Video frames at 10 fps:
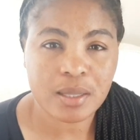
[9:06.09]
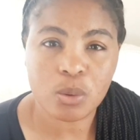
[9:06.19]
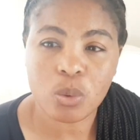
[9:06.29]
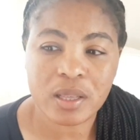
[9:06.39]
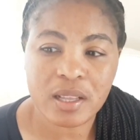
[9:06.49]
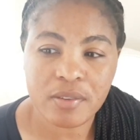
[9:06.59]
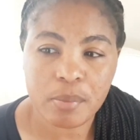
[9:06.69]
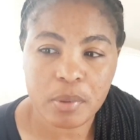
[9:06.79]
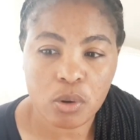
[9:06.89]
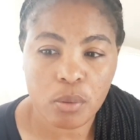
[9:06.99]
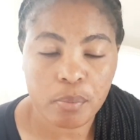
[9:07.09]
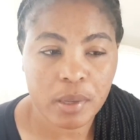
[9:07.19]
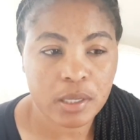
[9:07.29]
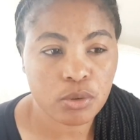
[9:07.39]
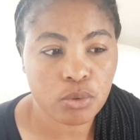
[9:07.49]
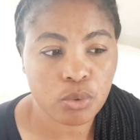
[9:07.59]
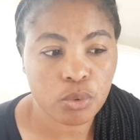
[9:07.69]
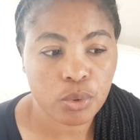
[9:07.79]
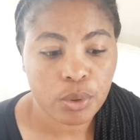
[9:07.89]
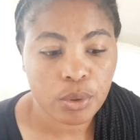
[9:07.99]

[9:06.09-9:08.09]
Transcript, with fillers: it will never be compared to